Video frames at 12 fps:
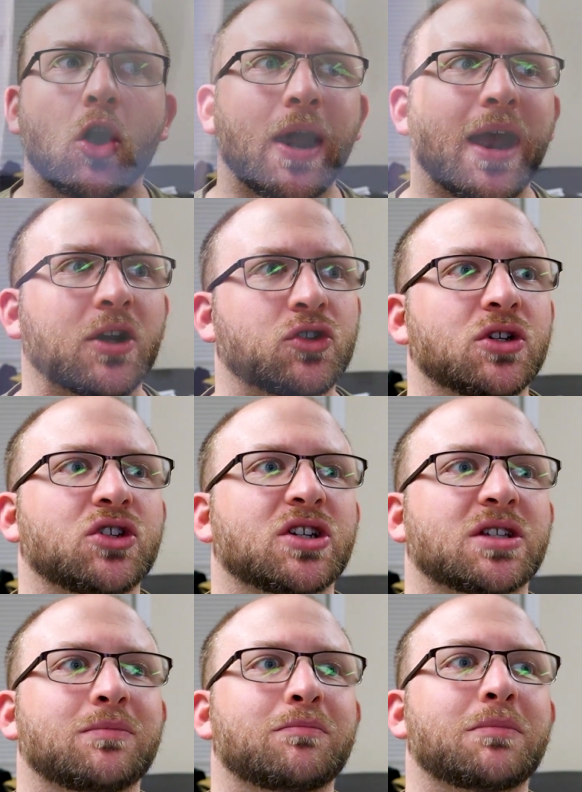are actually
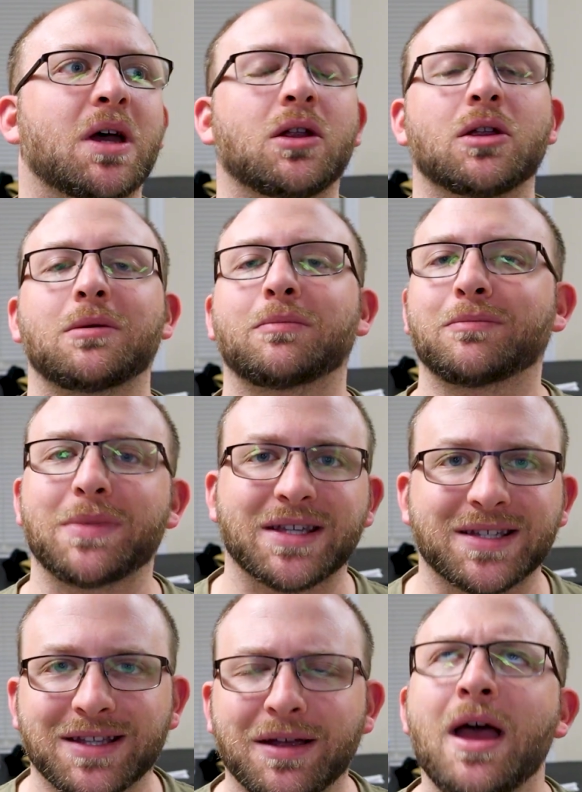just
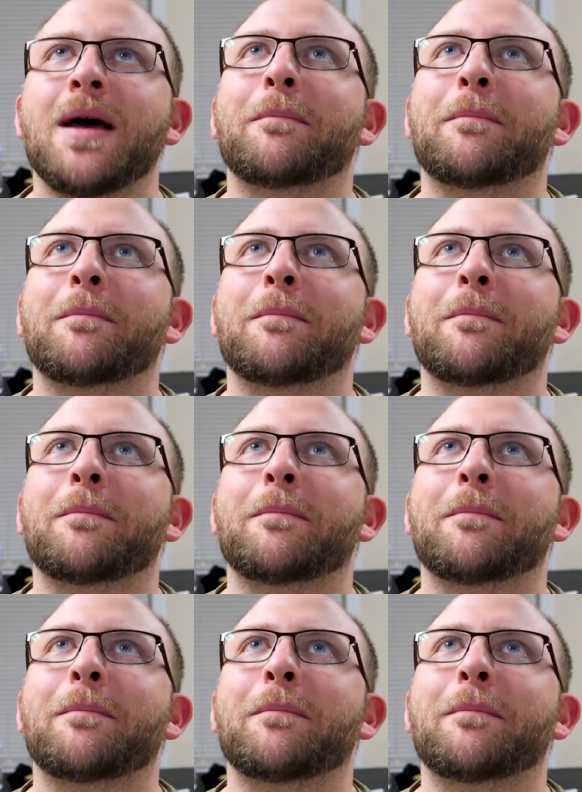melanistic